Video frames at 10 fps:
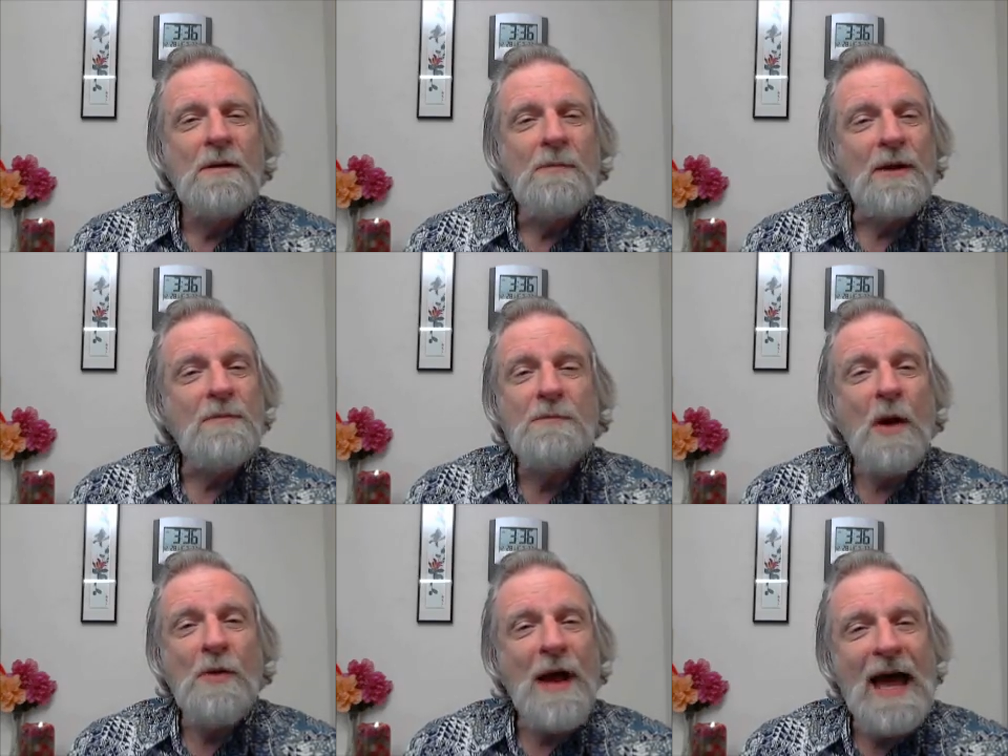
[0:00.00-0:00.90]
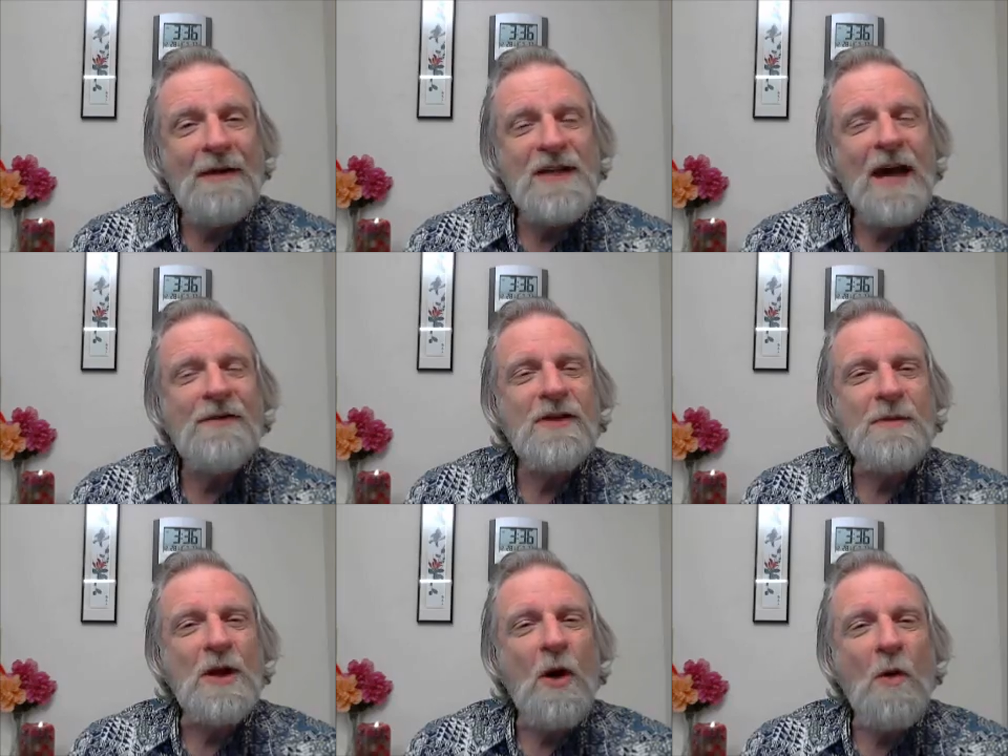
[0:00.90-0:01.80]
But both halves have to
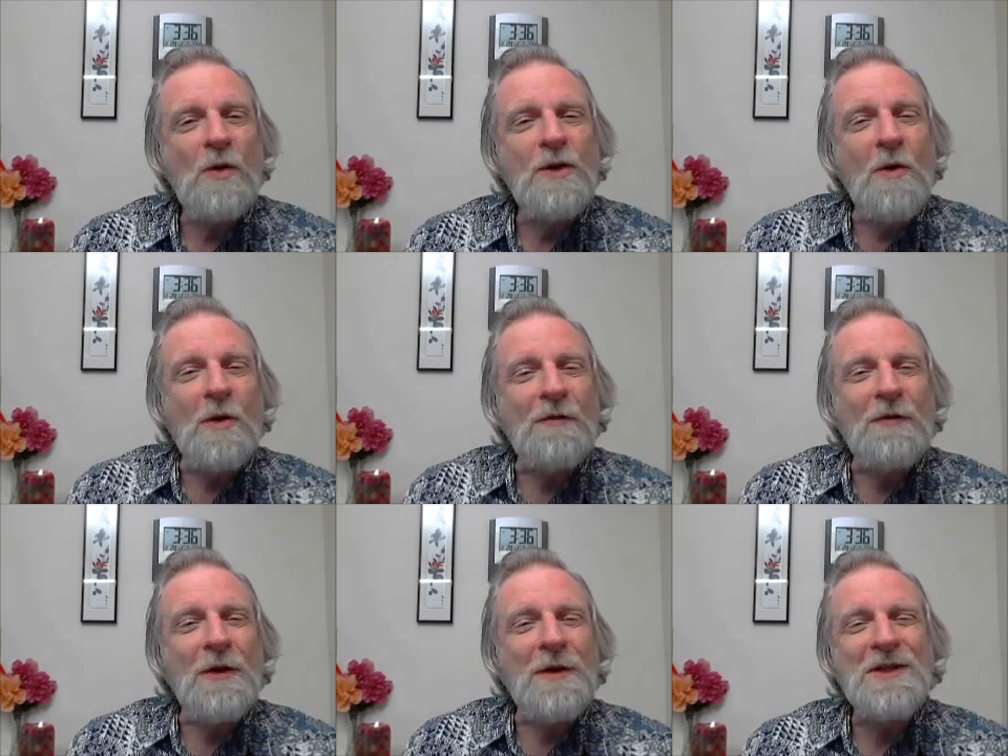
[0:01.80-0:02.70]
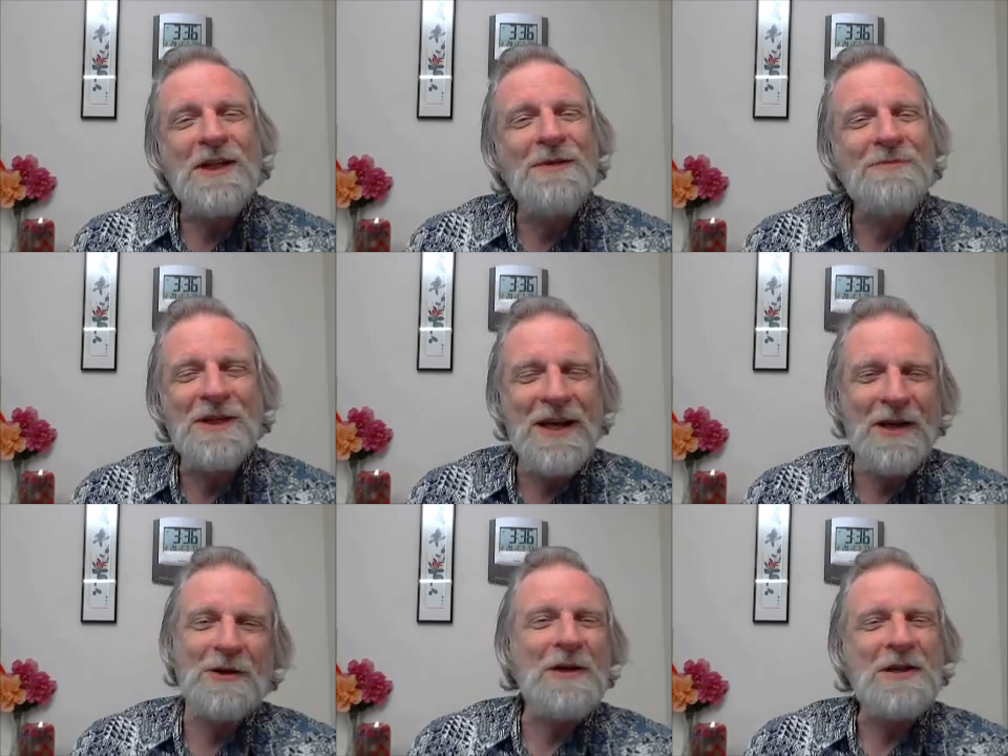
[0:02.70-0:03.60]
be whole in order for them to come
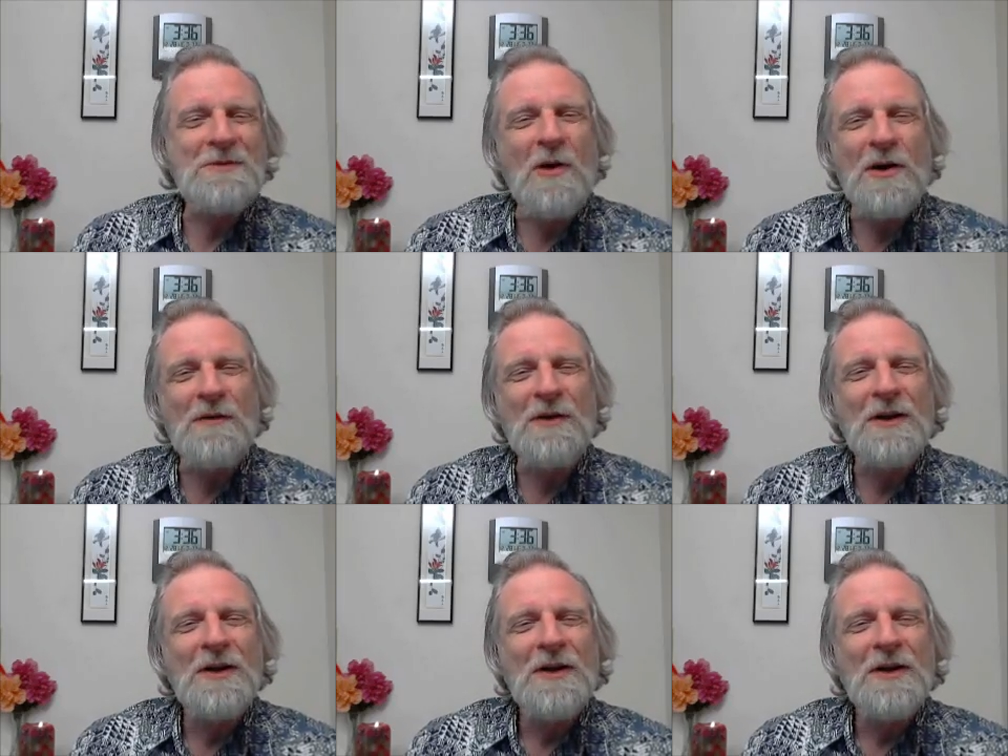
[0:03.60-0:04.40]
together. It's part of the